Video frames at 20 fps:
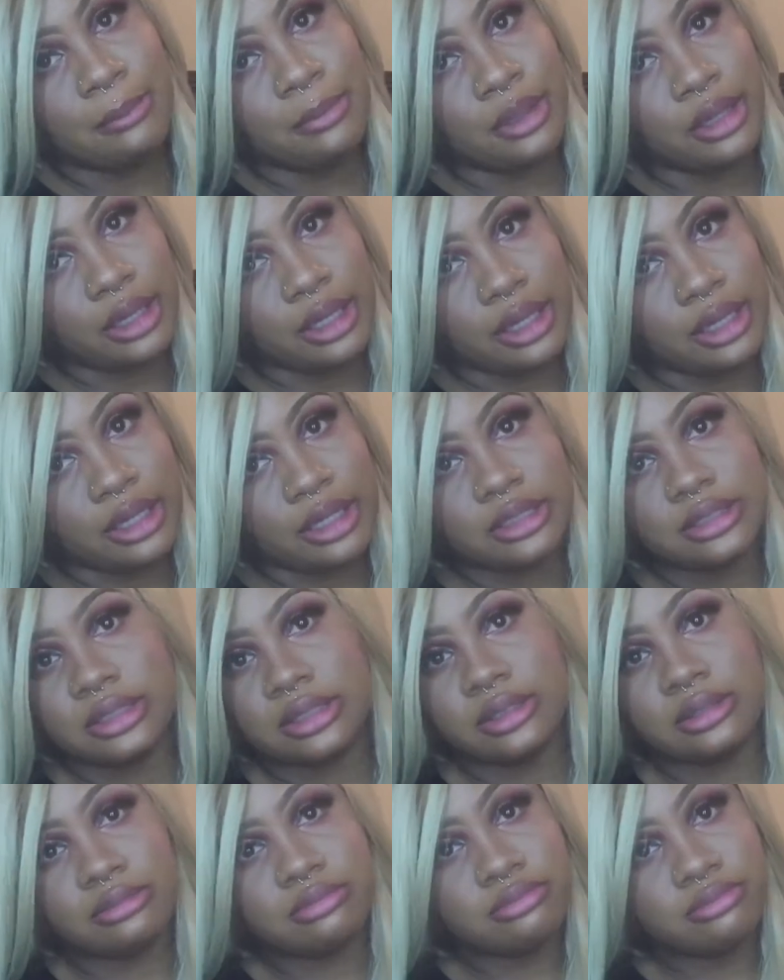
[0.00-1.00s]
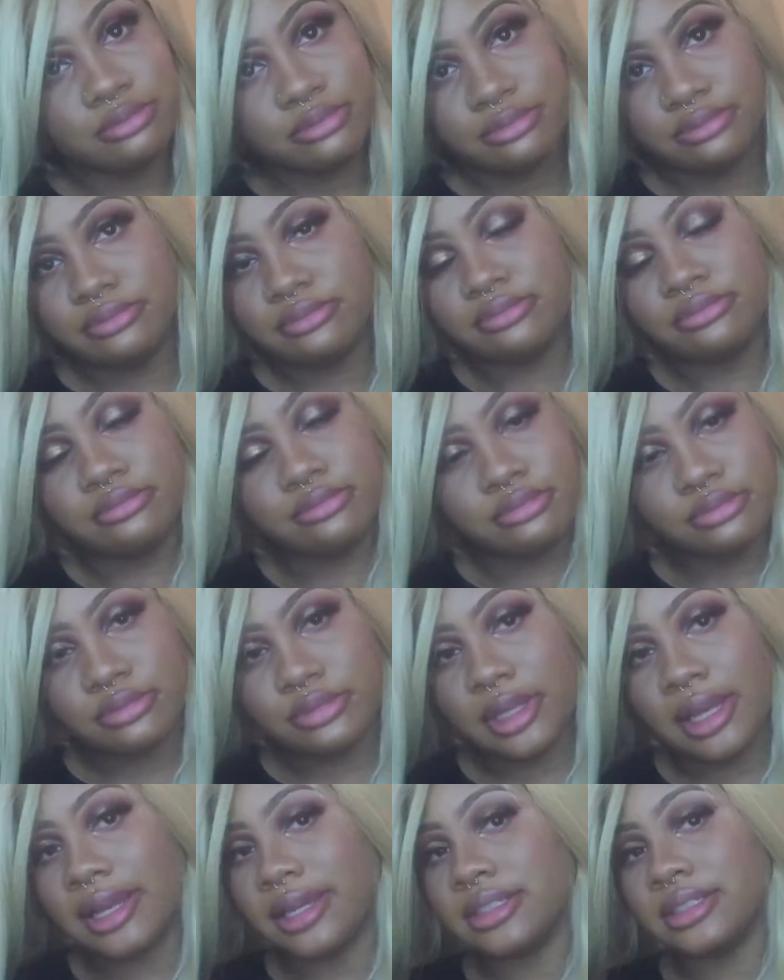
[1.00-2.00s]
Because,
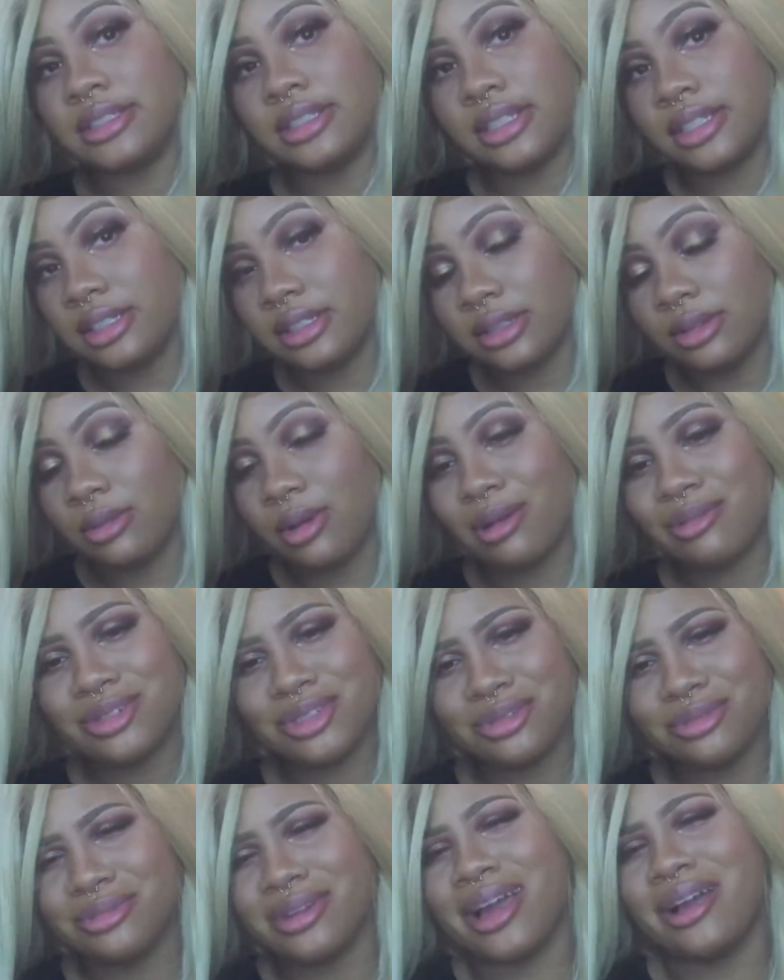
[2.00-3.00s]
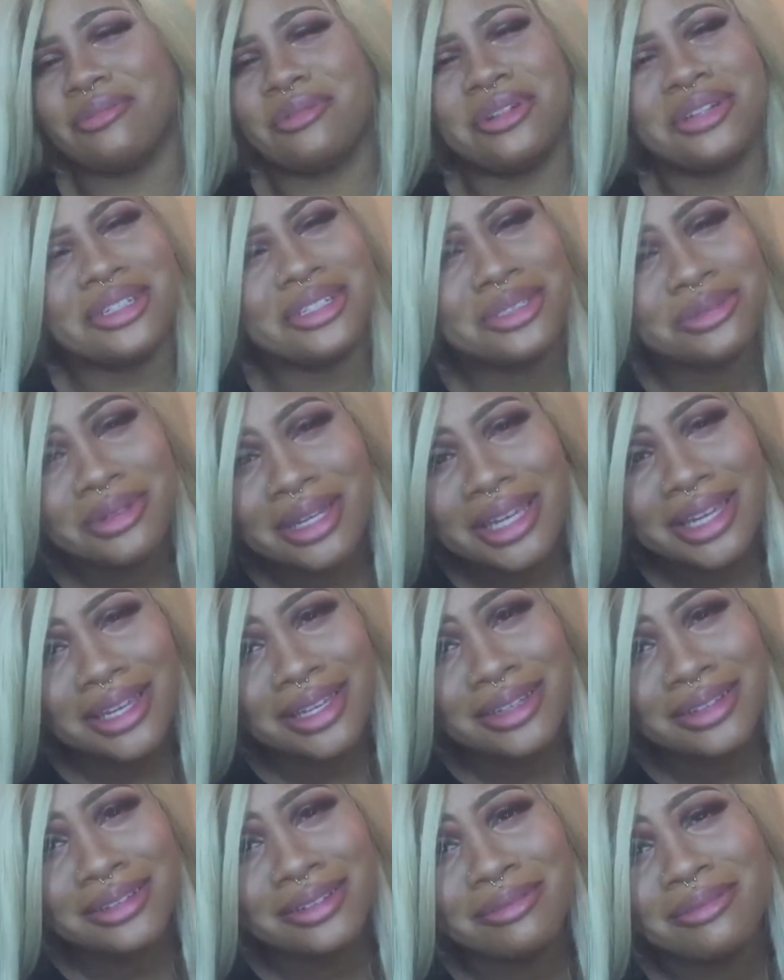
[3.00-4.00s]
hunty, why would you not want this
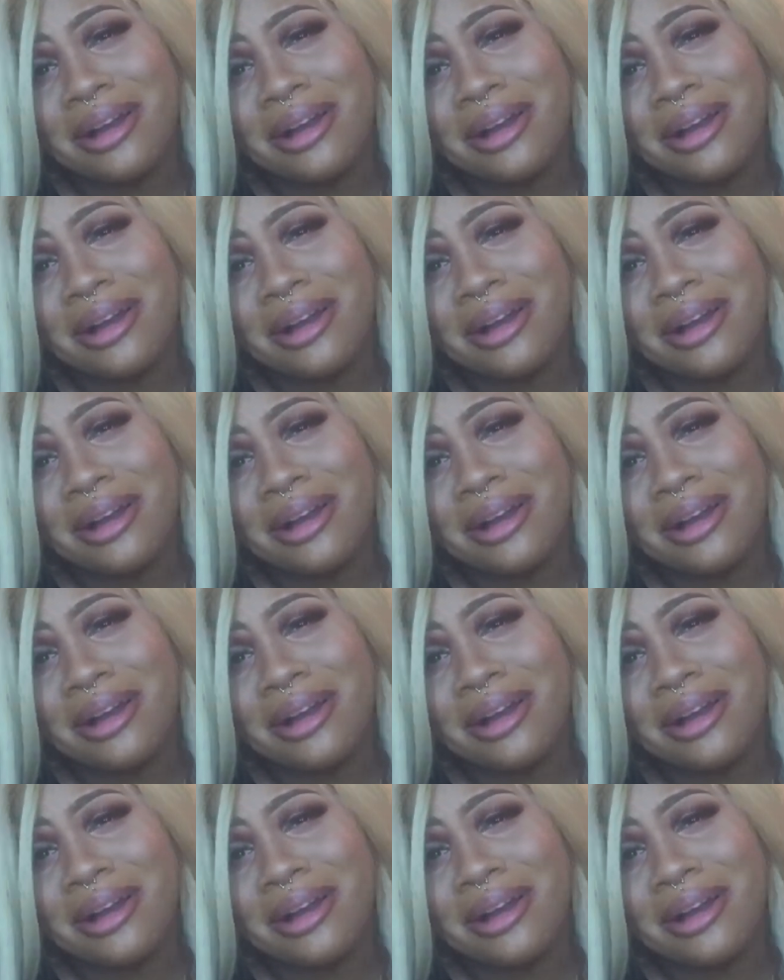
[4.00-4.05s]
wig?